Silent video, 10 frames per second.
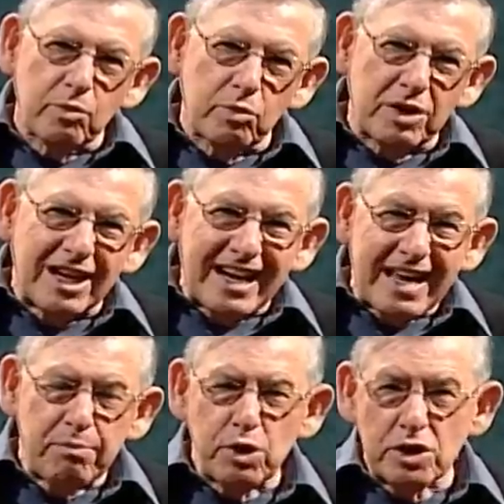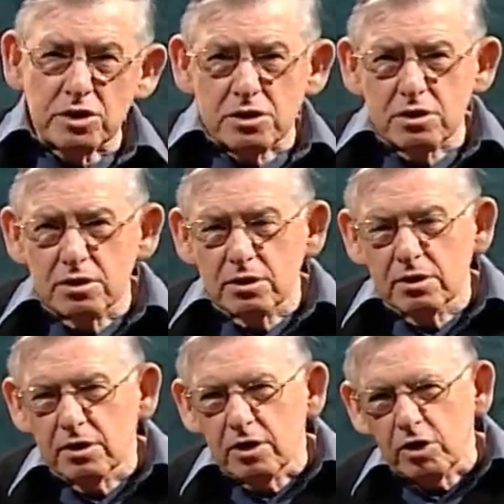leopards,
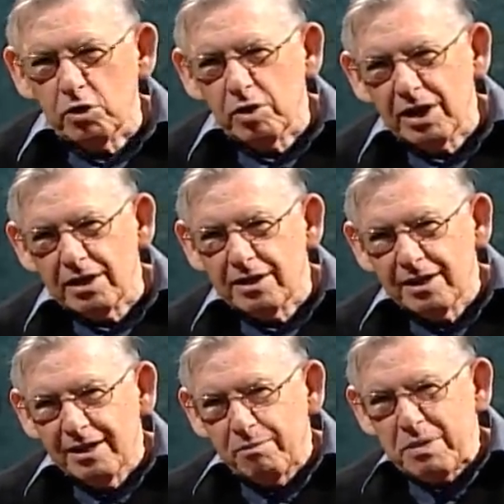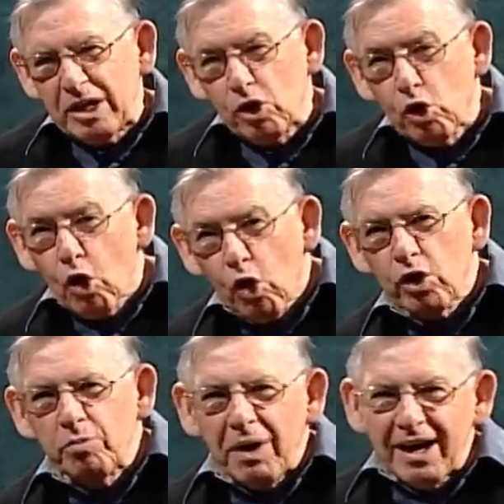who had been
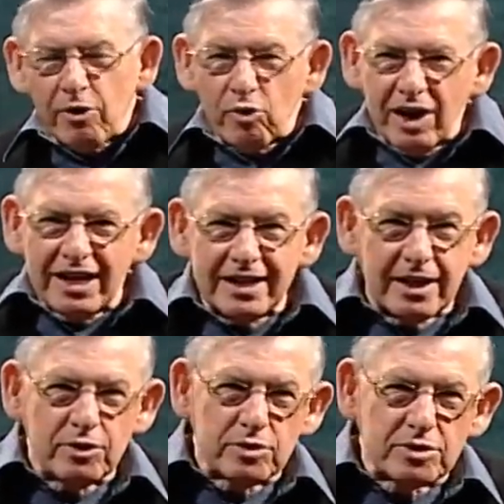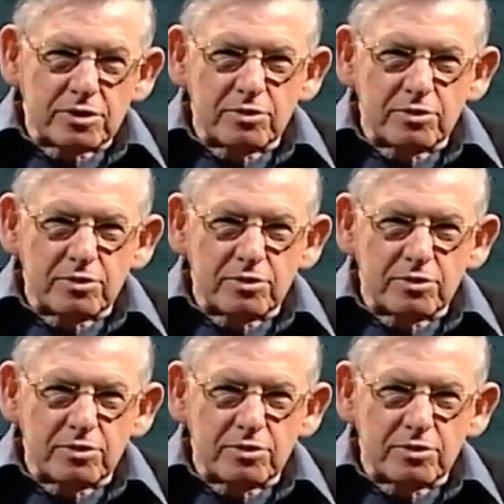gored by rhinos,